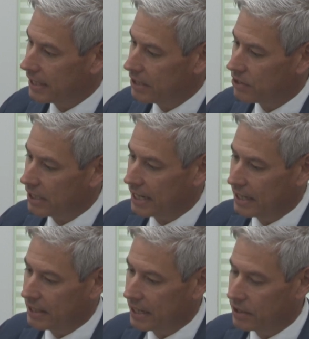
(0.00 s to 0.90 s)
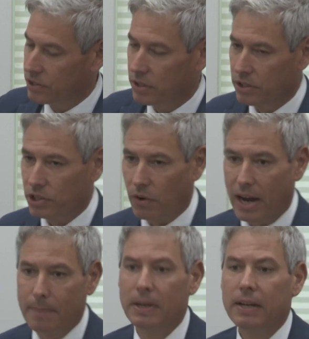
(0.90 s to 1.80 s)
each of the candidates to
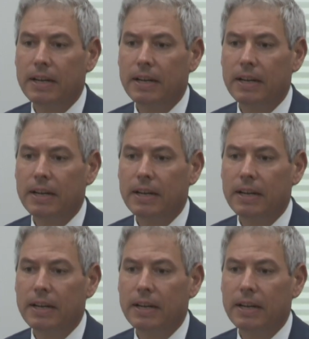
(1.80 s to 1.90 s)
describe